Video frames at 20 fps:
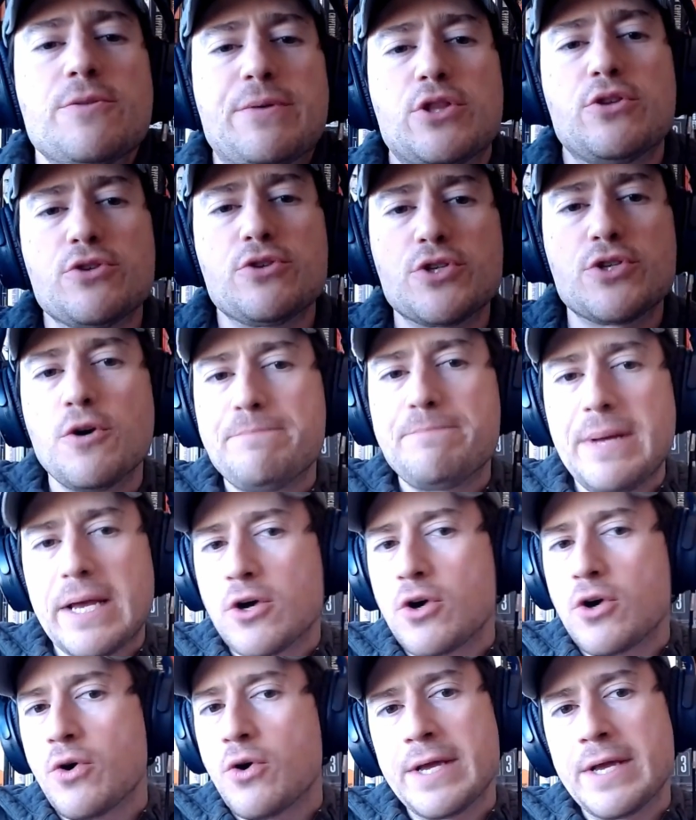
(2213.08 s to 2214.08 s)
no
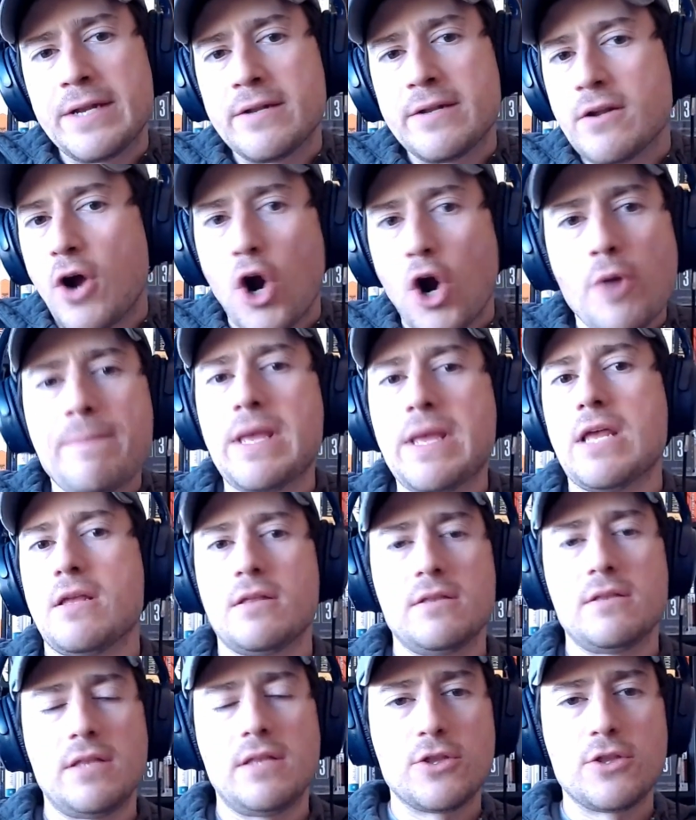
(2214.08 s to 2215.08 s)
Bitcoin
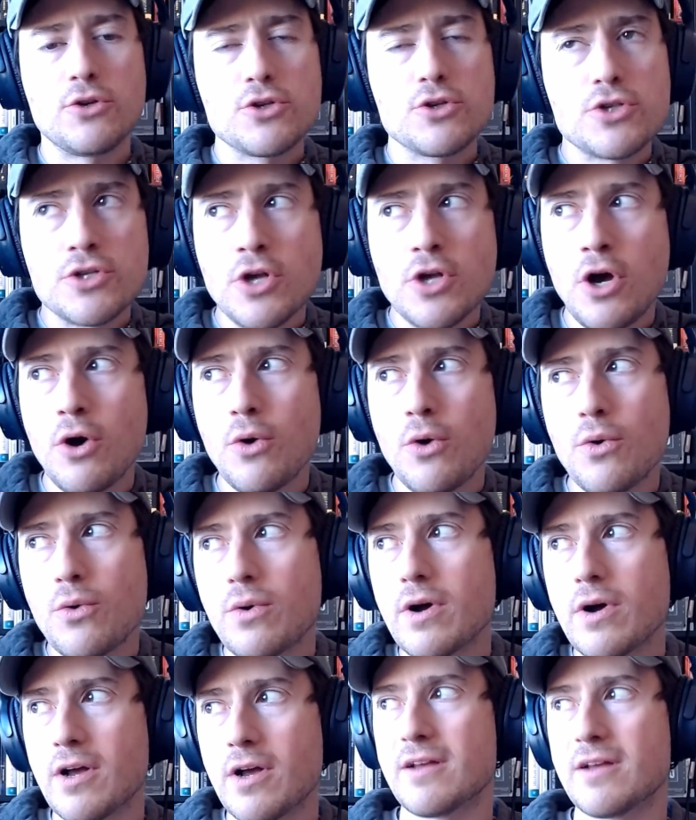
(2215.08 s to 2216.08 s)
army. Like there's
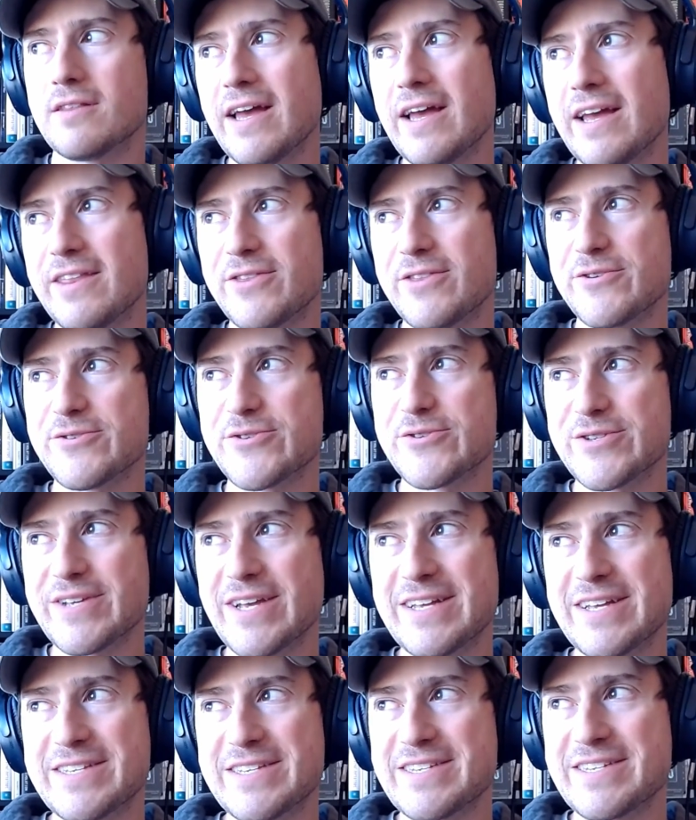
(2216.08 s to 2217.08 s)
no
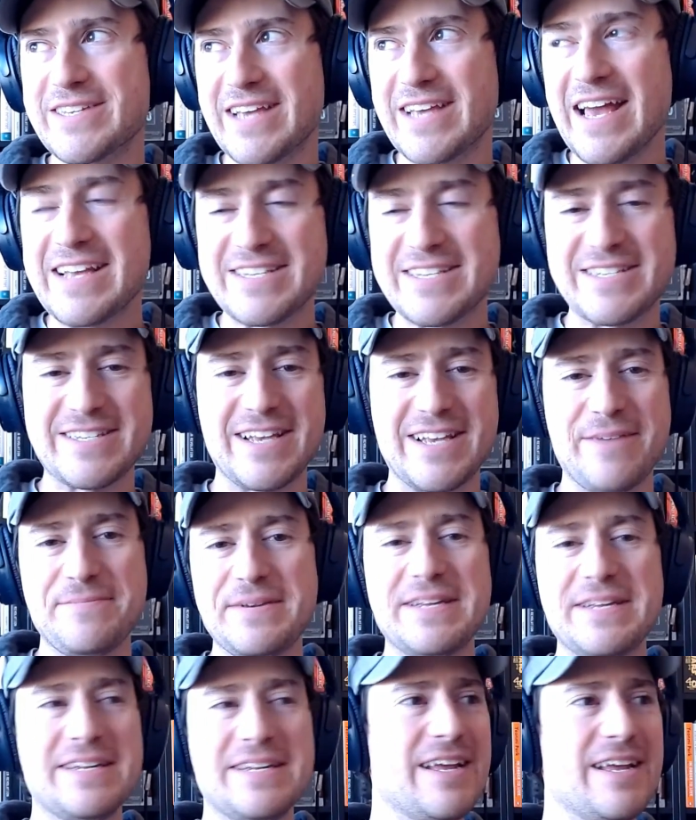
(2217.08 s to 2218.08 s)
yes.
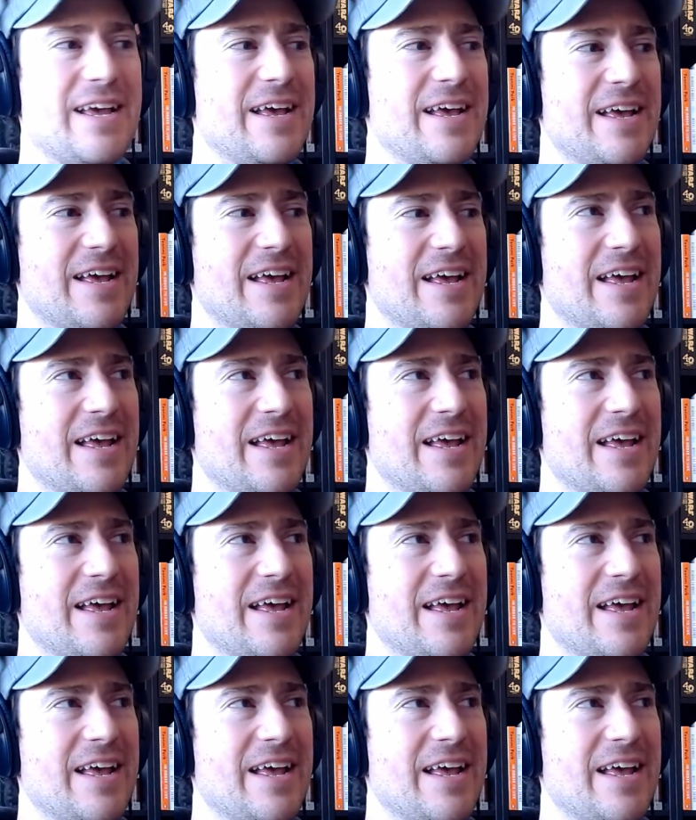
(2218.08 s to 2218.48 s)
I mean,